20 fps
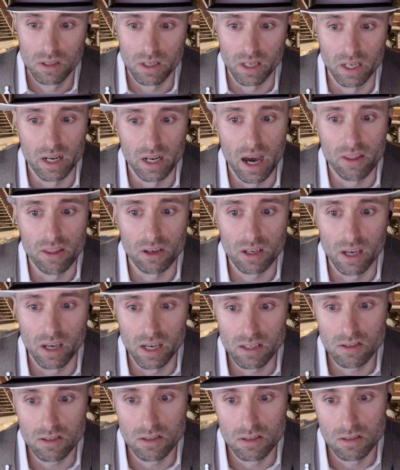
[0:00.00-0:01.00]
In either
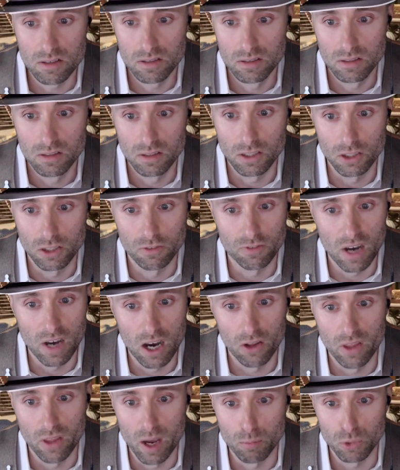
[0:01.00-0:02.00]
case, you
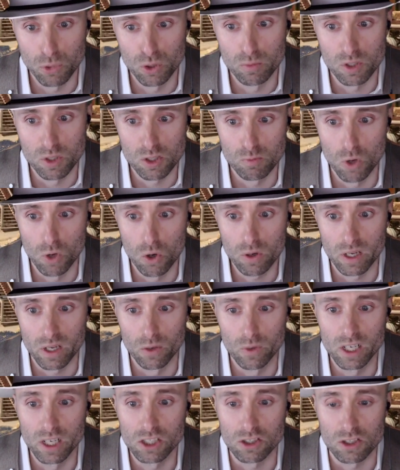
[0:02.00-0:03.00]
followed that plume of smoke and
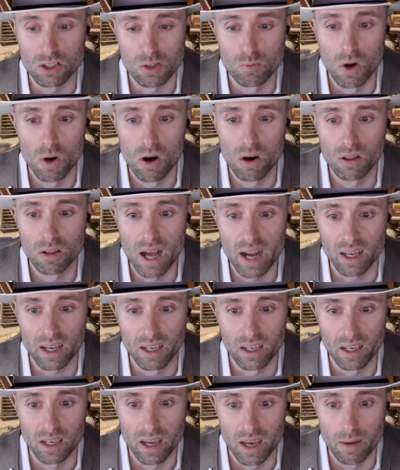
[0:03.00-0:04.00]
reached a small
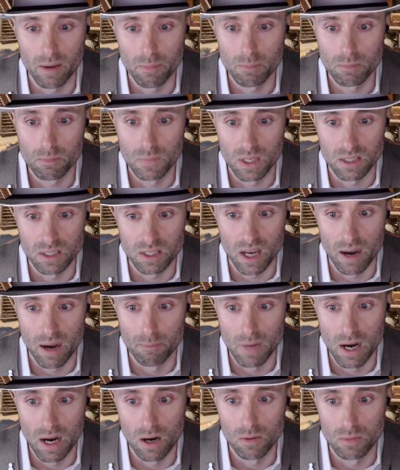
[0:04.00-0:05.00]
logging camp atop
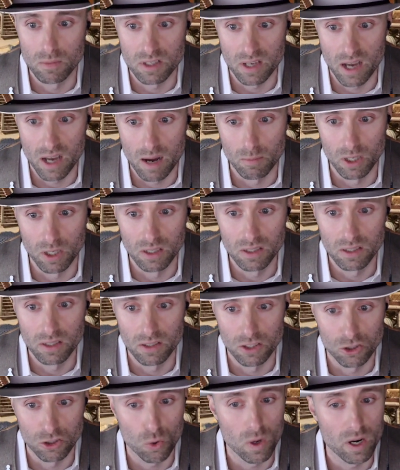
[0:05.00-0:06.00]
Mount Mazama on
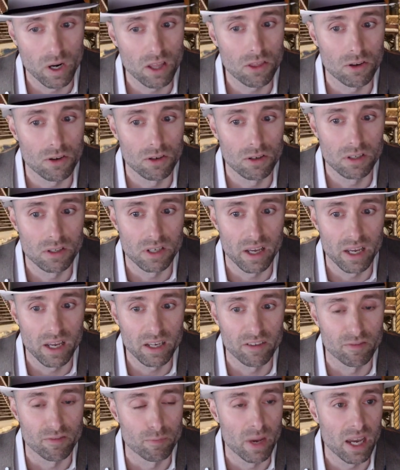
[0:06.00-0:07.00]
the 23rd day
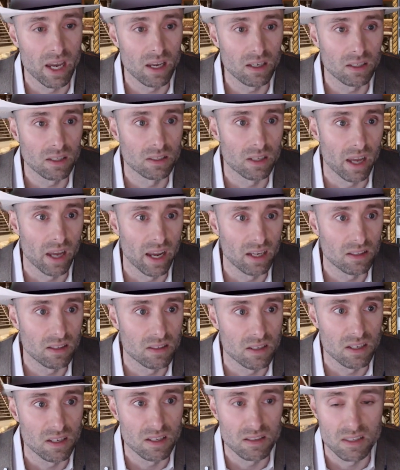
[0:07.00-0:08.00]
of May,
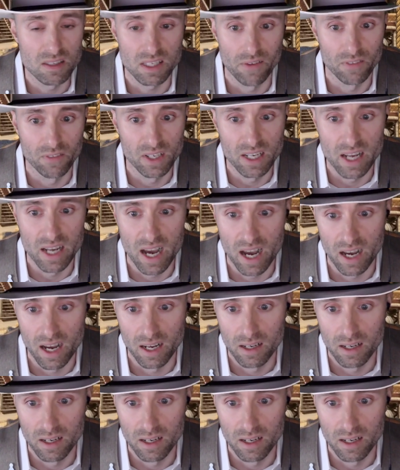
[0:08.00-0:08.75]
1879.